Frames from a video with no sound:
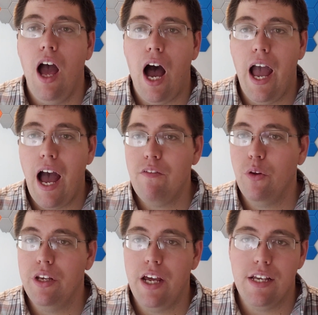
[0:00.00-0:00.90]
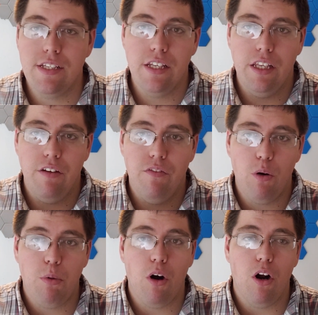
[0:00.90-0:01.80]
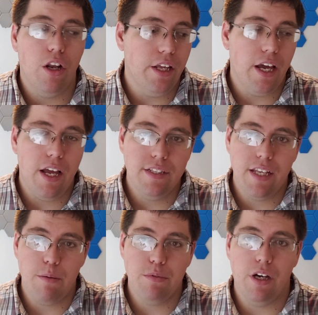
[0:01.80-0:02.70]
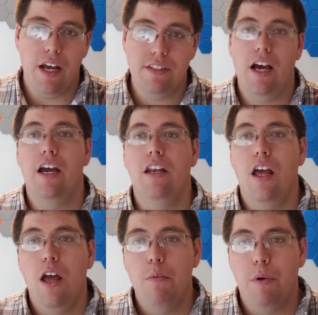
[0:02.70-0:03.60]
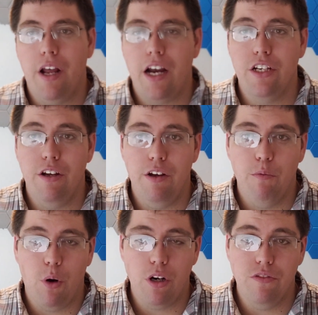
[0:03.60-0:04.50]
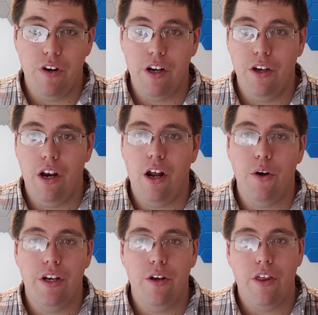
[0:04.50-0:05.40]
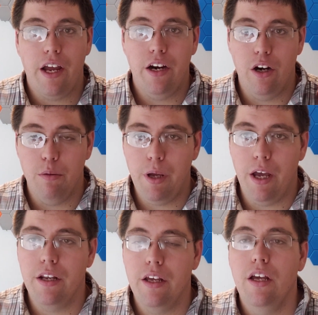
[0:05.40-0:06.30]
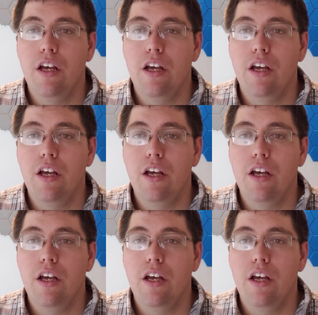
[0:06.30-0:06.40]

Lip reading: I have only tested the phone part on the Samsung S9, but it actually works very good, and I'll get to that here in a bit.